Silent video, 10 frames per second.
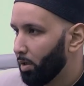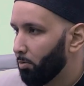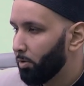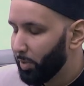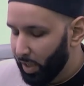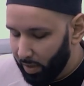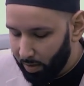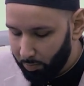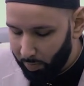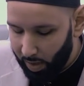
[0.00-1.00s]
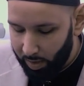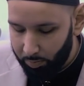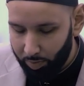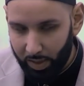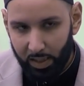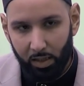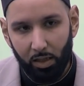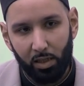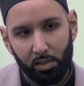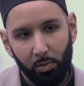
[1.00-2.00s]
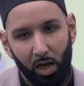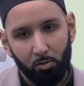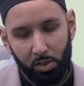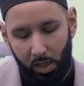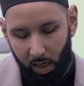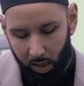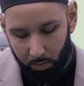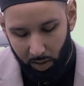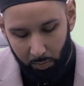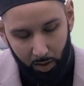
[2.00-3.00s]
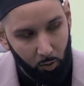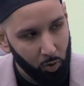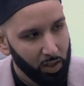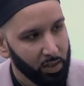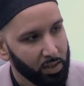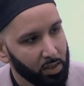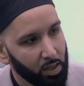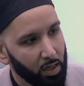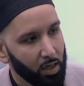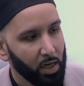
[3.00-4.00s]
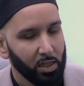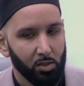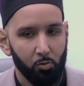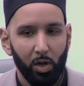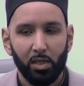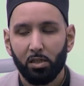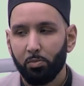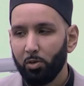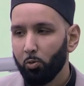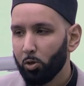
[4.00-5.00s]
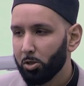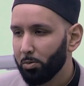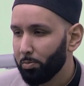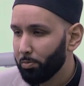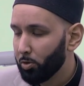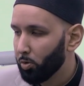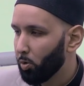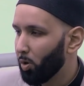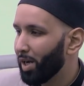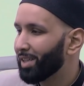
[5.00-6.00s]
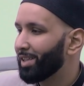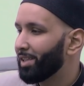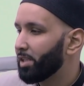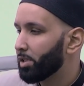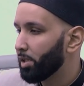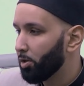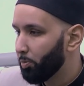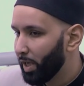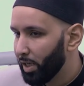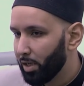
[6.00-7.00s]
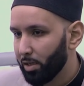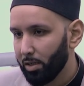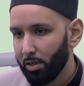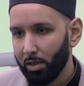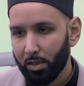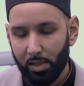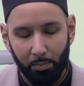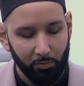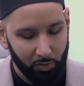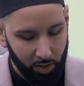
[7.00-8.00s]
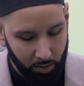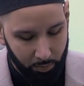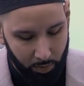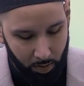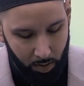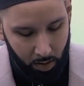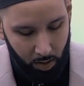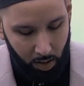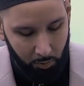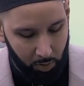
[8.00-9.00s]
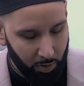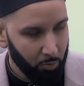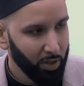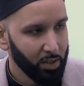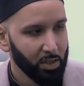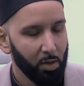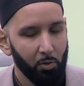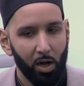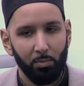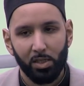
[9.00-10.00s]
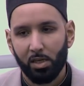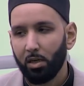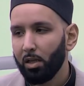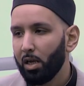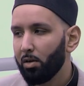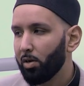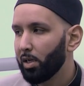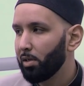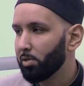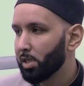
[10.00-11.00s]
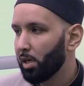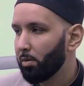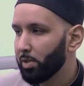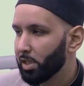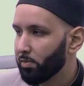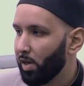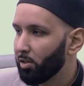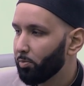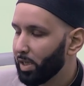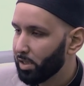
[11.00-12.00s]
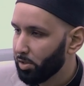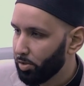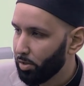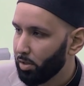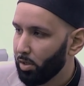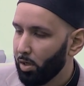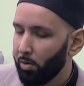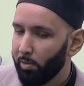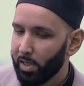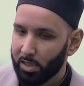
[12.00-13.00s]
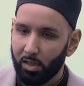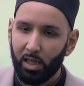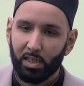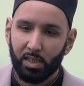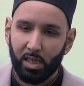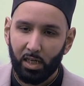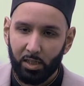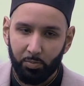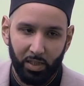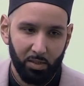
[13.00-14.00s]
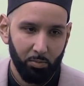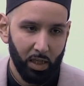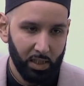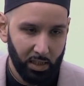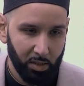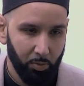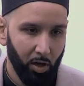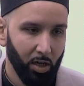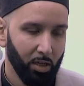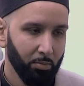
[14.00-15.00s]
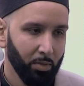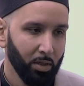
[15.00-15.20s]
We begin by praising Allah subhanahu wa ta'ala by bearing witness that none has the right to be worshipped or unconditionally obeyed except for him. We bear witness that Muhammad sallallahu alayhi wa sallam is his final messenger. We ask Allah to send his peace and blessings upon him,